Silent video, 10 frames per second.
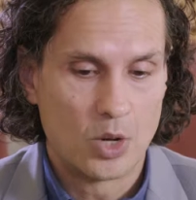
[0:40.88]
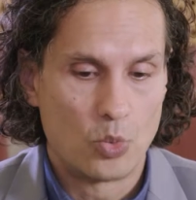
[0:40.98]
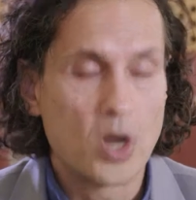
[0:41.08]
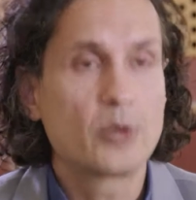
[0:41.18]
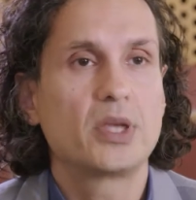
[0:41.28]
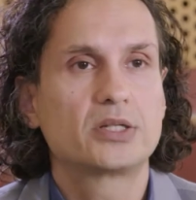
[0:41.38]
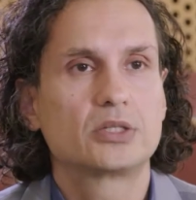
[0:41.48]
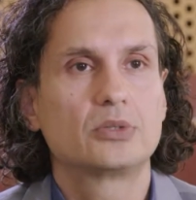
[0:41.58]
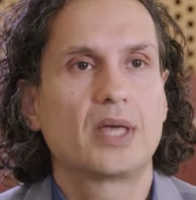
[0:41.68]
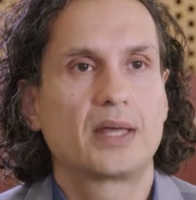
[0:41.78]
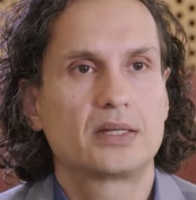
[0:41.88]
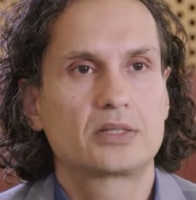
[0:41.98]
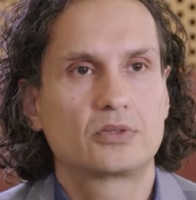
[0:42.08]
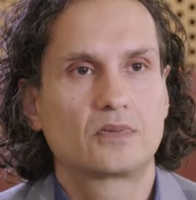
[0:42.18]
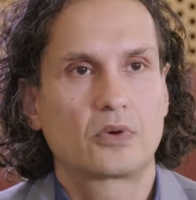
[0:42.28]
One way to do that is
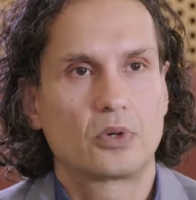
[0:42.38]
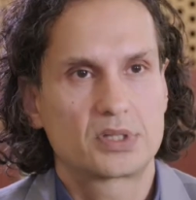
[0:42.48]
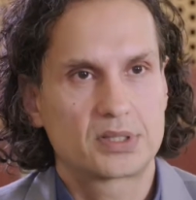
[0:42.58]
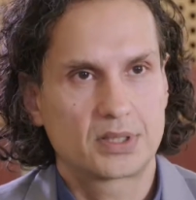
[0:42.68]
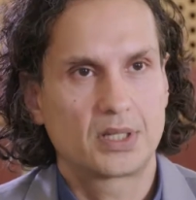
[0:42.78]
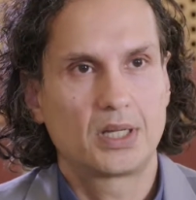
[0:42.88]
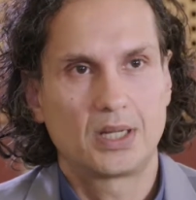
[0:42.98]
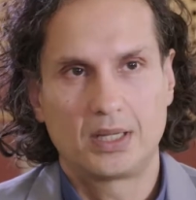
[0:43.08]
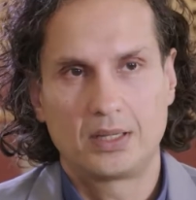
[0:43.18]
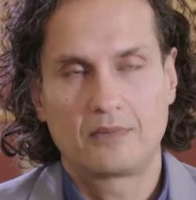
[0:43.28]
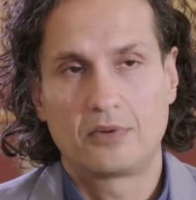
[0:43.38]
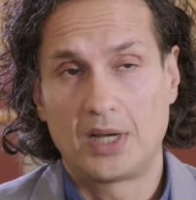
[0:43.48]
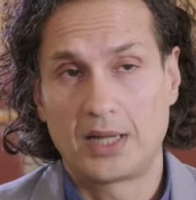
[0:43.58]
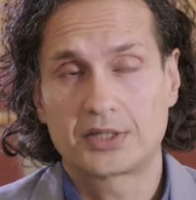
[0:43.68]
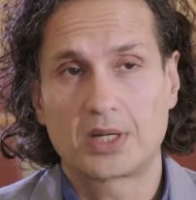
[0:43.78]
to, of course, for
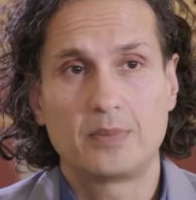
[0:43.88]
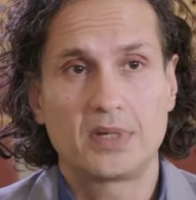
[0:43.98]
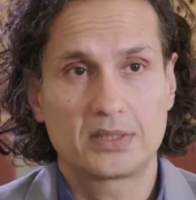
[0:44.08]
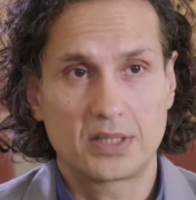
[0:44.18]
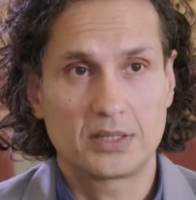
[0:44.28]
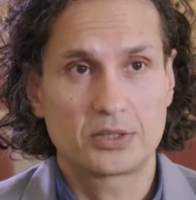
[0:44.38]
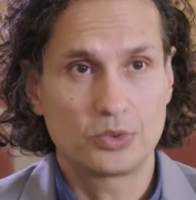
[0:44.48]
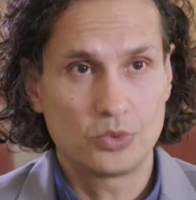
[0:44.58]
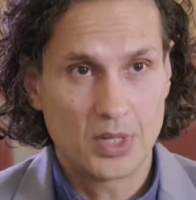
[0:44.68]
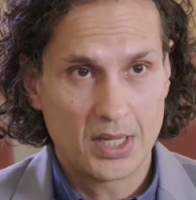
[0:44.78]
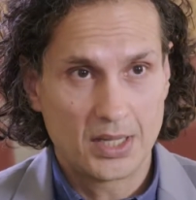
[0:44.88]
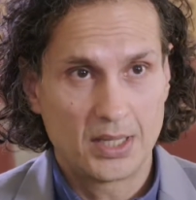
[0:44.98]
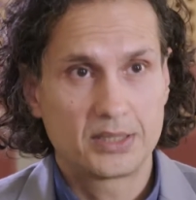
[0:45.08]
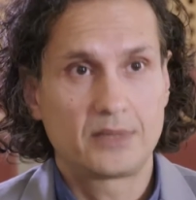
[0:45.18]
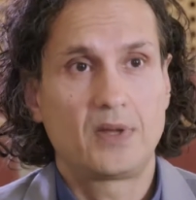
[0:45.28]
large companies, is to
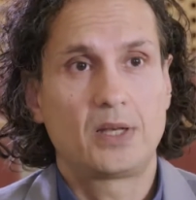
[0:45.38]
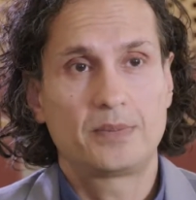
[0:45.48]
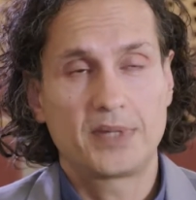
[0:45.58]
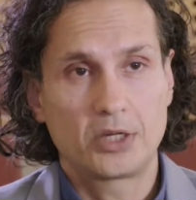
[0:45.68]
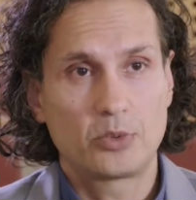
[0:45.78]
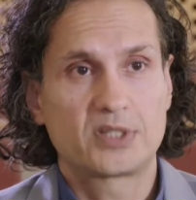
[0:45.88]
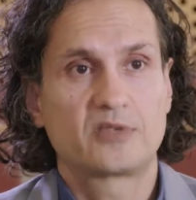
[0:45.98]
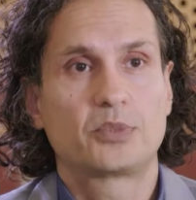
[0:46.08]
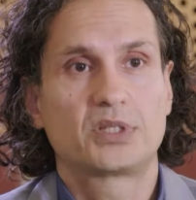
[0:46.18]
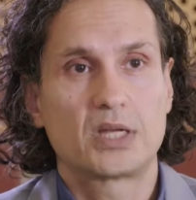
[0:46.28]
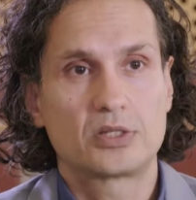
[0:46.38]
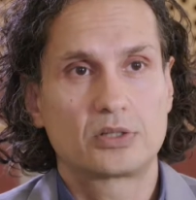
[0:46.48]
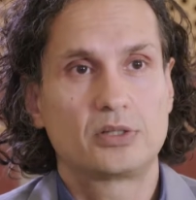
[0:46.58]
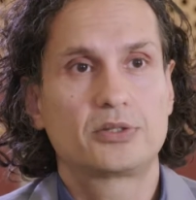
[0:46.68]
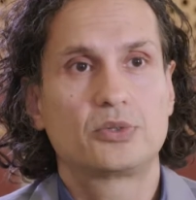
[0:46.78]
develop the innovative
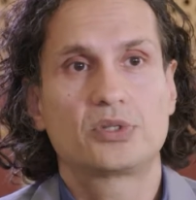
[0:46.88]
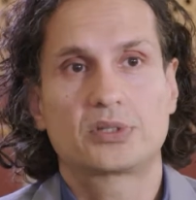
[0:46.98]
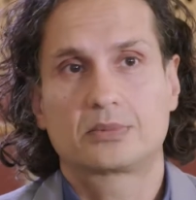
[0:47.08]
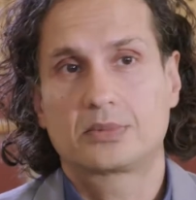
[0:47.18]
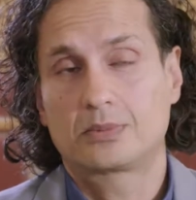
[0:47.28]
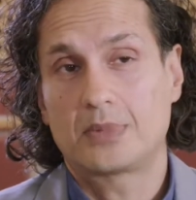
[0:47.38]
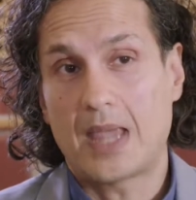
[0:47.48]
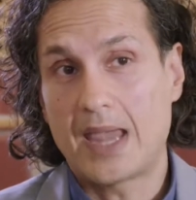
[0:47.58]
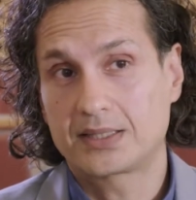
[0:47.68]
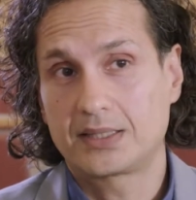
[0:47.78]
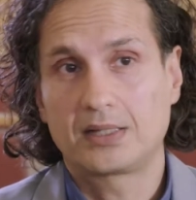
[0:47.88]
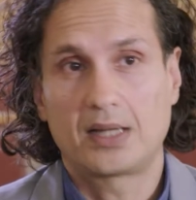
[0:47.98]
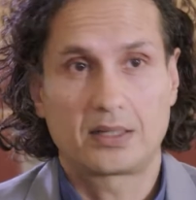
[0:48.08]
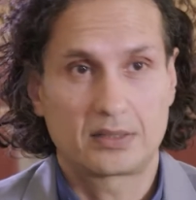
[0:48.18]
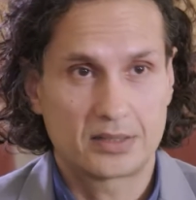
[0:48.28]
potential through acting
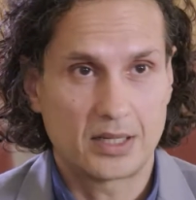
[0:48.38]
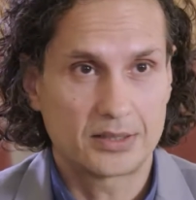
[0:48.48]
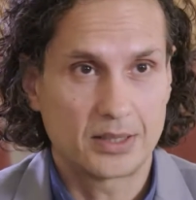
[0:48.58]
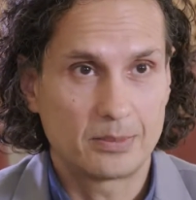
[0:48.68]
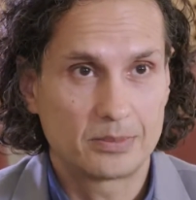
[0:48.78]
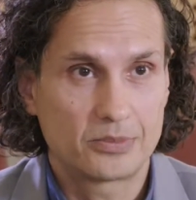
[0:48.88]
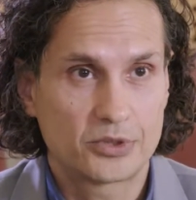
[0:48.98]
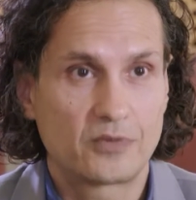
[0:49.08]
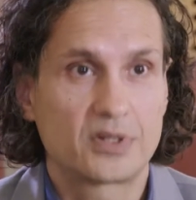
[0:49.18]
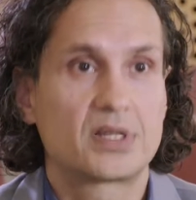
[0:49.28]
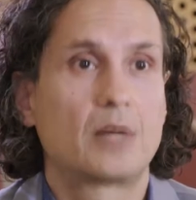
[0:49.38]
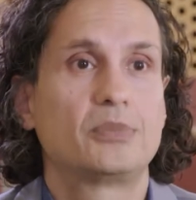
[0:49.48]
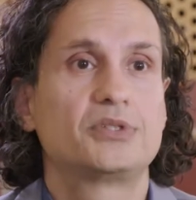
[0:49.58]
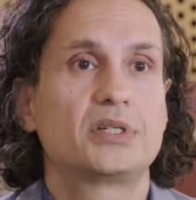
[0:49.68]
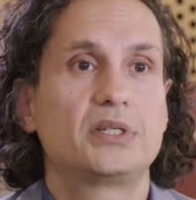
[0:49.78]
like a startup. So for
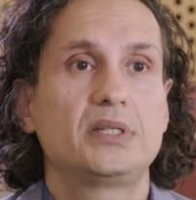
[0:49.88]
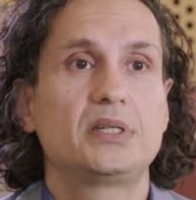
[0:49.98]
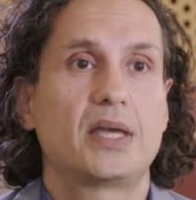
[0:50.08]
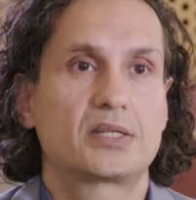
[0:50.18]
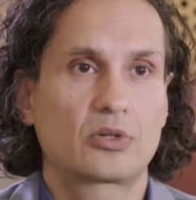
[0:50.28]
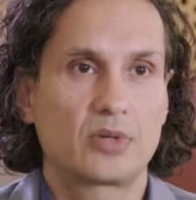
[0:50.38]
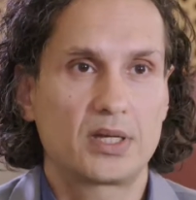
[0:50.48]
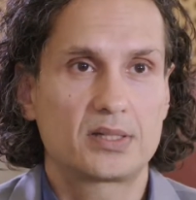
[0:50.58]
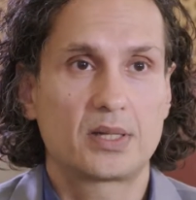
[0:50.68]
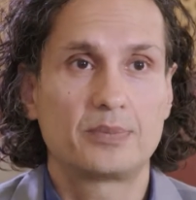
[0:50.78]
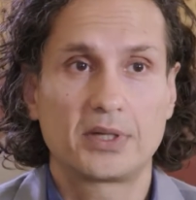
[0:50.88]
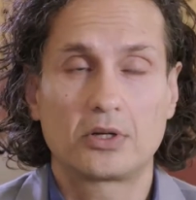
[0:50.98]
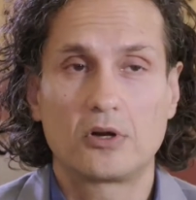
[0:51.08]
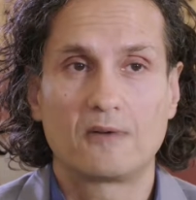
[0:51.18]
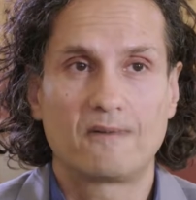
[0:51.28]
example, GE has created something
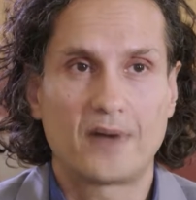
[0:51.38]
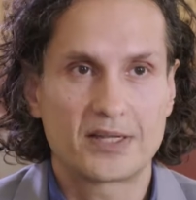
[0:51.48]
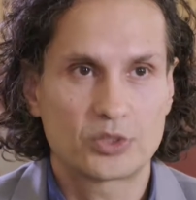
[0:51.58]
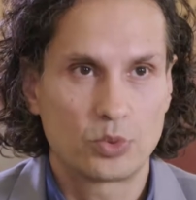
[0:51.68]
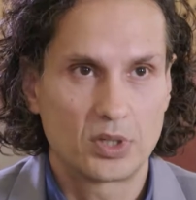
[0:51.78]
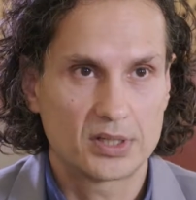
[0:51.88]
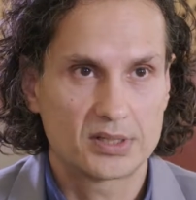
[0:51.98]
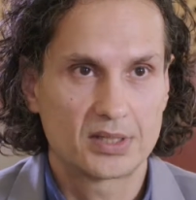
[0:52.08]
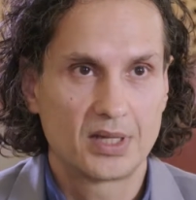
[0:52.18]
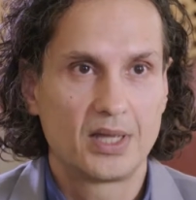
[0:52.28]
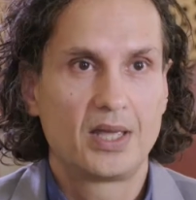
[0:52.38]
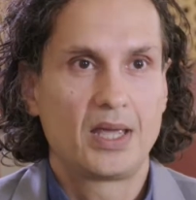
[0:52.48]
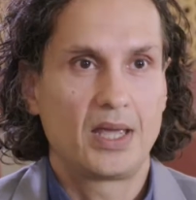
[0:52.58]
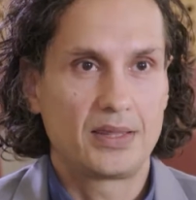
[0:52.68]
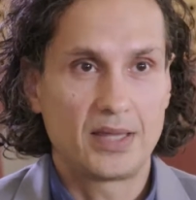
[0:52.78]
called FastWorks,
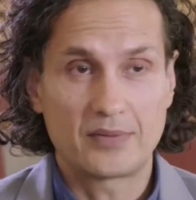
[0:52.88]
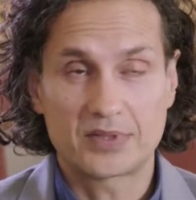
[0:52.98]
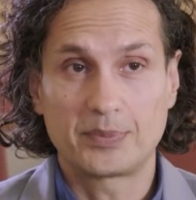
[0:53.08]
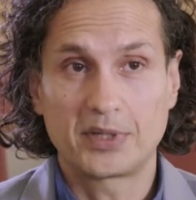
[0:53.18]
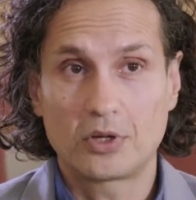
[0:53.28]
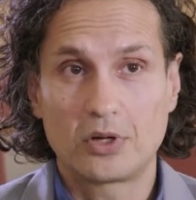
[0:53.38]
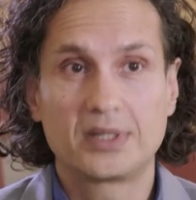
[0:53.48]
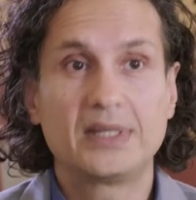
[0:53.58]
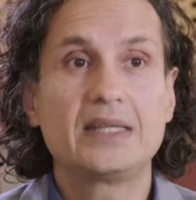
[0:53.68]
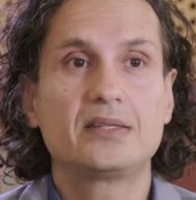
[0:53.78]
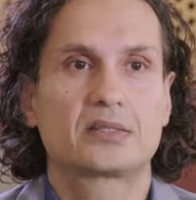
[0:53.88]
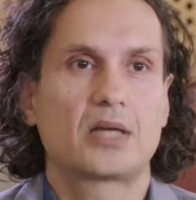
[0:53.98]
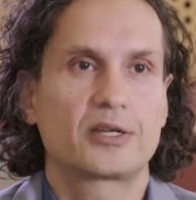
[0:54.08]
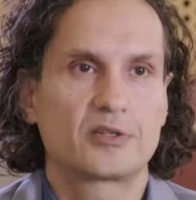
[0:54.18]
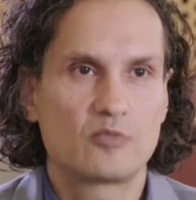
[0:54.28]
and they have something called the Lean
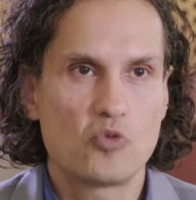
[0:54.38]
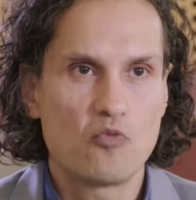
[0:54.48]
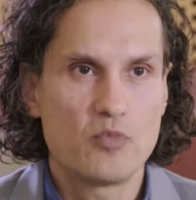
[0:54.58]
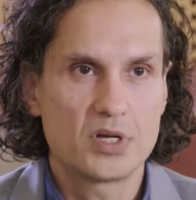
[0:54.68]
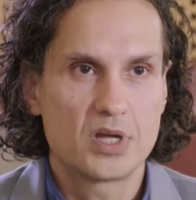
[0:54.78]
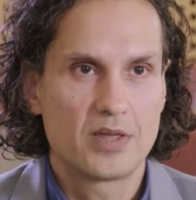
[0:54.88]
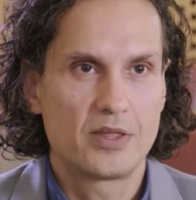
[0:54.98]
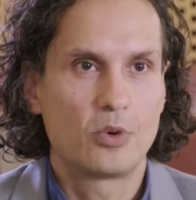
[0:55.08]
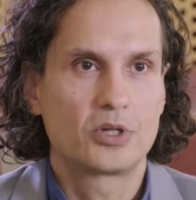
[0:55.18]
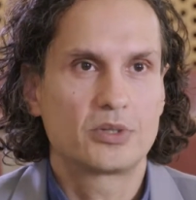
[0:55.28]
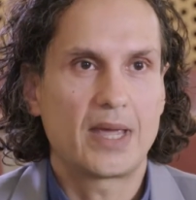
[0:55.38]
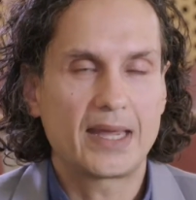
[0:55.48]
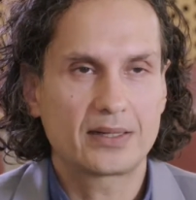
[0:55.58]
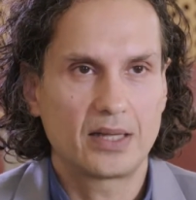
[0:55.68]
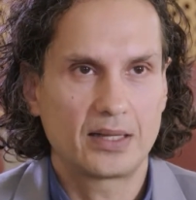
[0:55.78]
Startup Movement. They want to
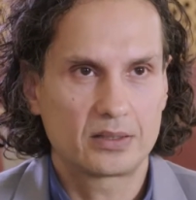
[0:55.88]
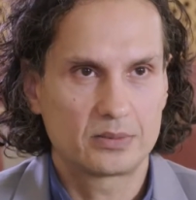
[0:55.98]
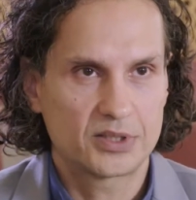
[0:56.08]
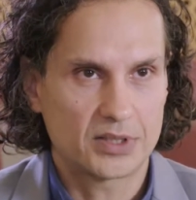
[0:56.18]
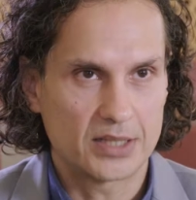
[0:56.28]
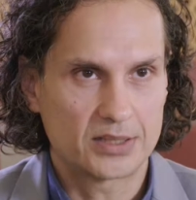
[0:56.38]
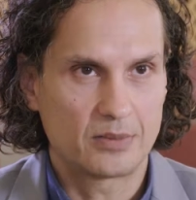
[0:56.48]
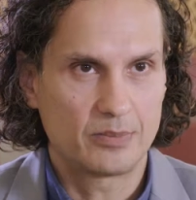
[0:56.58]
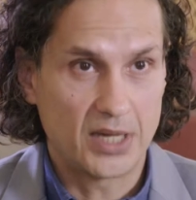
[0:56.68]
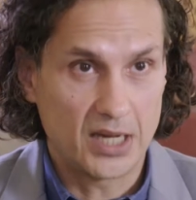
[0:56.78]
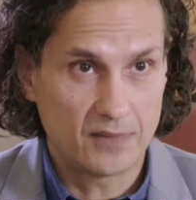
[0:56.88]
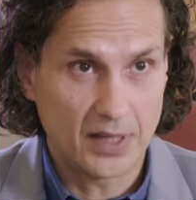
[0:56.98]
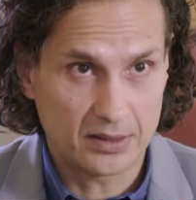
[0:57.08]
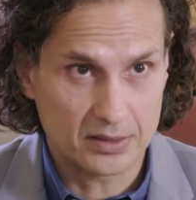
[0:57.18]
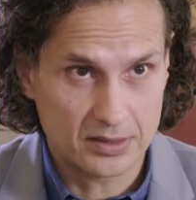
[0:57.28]
act like a startup, behave
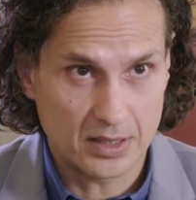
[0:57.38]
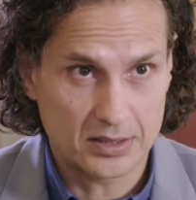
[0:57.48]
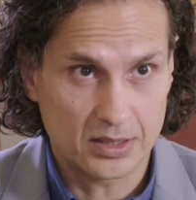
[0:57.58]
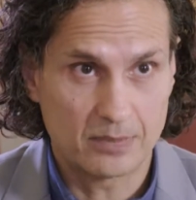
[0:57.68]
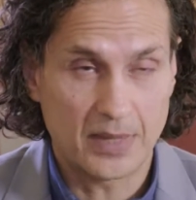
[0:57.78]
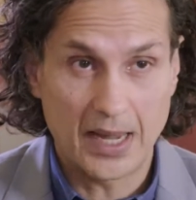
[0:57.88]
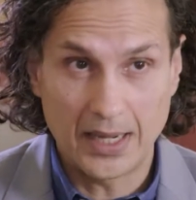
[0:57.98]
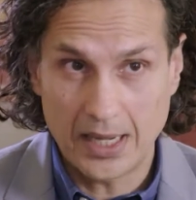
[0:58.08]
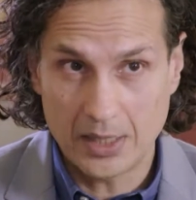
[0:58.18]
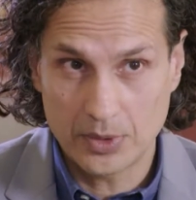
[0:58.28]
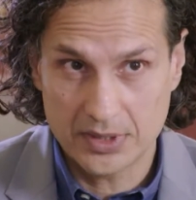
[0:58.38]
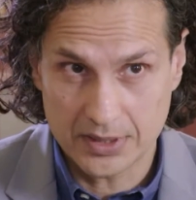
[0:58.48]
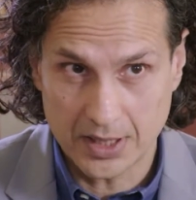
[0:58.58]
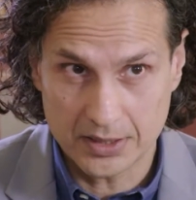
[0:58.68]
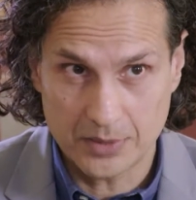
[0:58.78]
like a startup, ally with
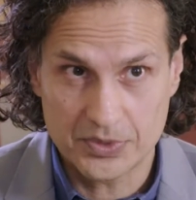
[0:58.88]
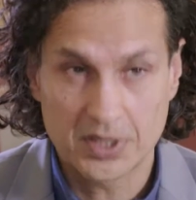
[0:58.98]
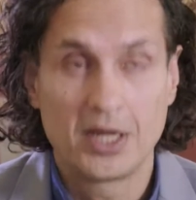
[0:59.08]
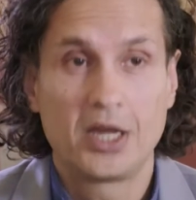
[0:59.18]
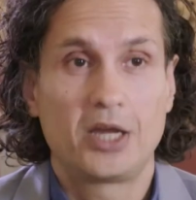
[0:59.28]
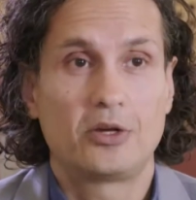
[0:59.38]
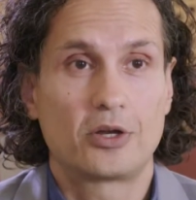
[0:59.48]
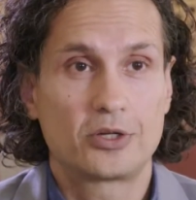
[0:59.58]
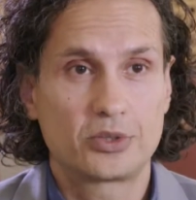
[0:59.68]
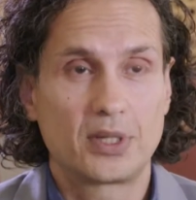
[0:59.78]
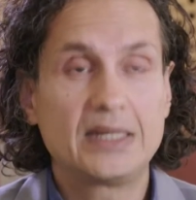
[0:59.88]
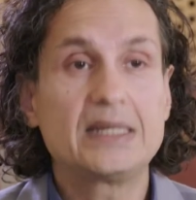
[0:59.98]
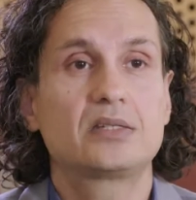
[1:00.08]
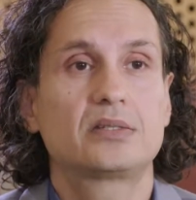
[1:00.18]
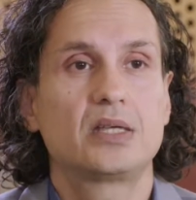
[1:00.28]
startups in order to
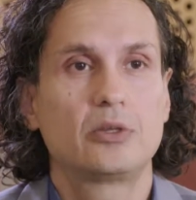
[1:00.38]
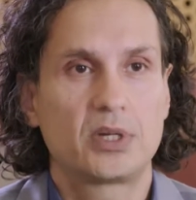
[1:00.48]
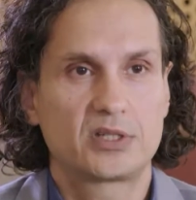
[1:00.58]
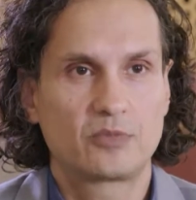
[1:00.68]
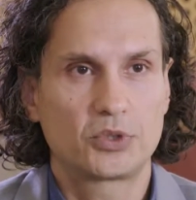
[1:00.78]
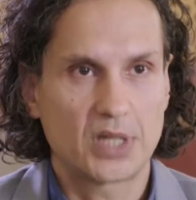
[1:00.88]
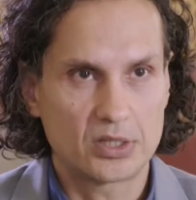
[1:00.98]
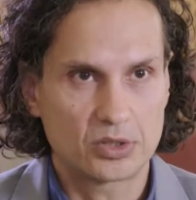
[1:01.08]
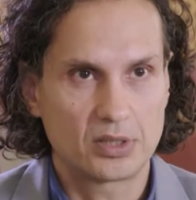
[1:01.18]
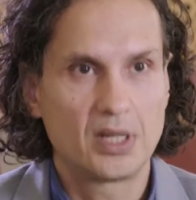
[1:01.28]
unleash the innovative potential